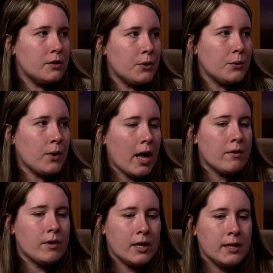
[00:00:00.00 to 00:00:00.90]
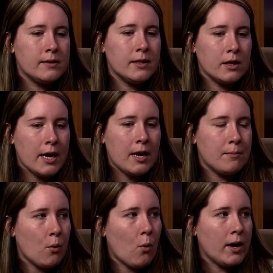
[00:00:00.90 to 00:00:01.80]
to kind of an easier
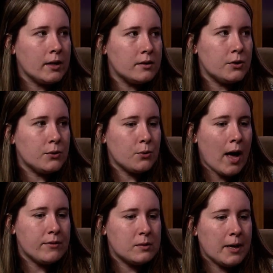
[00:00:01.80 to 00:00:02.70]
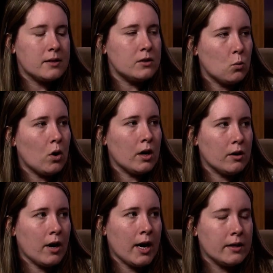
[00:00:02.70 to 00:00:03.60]
endpoint to have space to work,
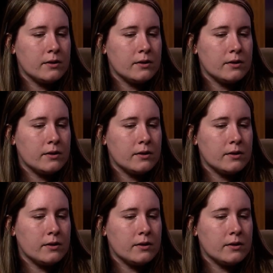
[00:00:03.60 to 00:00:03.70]
right?